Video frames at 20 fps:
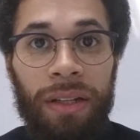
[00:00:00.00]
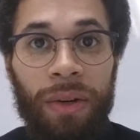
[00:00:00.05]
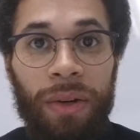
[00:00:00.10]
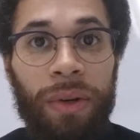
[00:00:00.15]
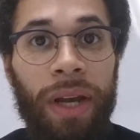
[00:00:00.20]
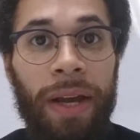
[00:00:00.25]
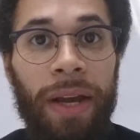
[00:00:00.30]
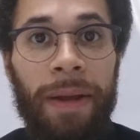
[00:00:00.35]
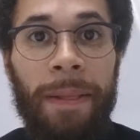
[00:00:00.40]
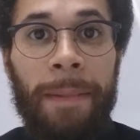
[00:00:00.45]

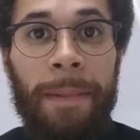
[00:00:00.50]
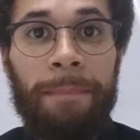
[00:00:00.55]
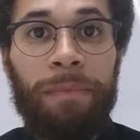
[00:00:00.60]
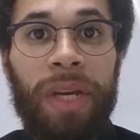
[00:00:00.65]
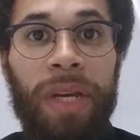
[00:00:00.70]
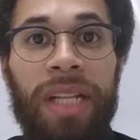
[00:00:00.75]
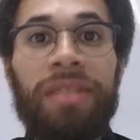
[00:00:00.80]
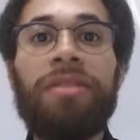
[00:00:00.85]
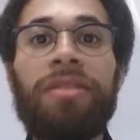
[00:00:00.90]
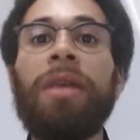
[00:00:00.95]
Okay,
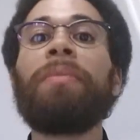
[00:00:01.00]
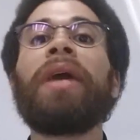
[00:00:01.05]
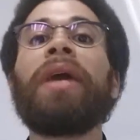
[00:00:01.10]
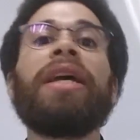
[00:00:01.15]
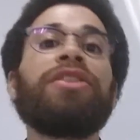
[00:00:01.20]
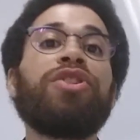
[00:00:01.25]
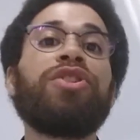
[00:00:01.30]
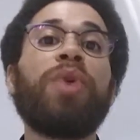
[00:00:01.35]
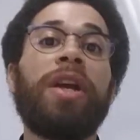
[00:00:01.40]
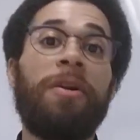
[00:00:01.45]
in some
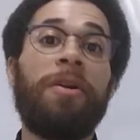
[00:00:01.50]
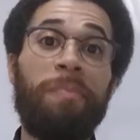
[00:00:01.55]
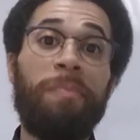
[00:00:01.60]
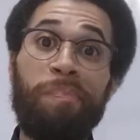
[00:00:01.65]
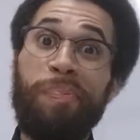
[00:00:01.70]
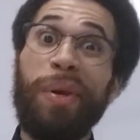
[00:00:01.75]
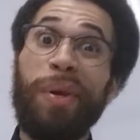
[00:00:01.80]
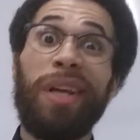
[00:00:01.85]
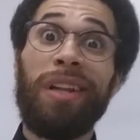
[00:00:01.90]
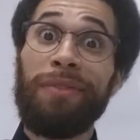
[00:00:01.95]
cases you had a
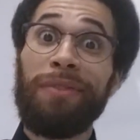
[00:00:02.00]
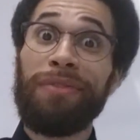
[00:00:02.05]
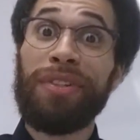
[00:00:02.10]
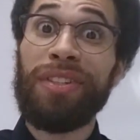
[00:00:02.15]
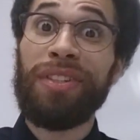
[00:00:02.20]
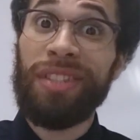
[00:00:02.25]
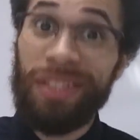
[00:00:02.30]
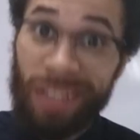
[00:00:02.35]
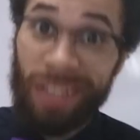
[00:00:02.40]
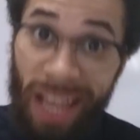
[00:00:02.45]
bill of
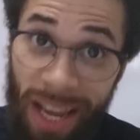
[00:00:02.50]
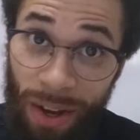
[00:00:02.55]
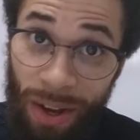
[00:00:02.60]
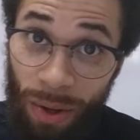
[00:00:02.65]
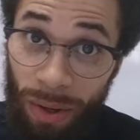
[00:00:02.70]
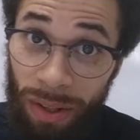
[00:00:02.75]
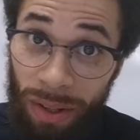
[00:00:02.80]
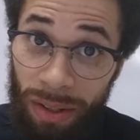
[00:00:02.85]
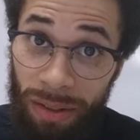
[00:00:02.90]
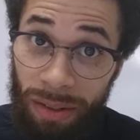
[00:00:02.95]

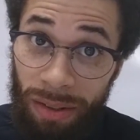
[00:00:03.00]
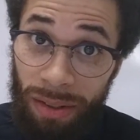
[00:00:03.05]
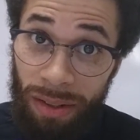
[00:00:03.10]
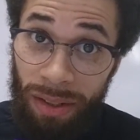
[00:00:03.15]
sale.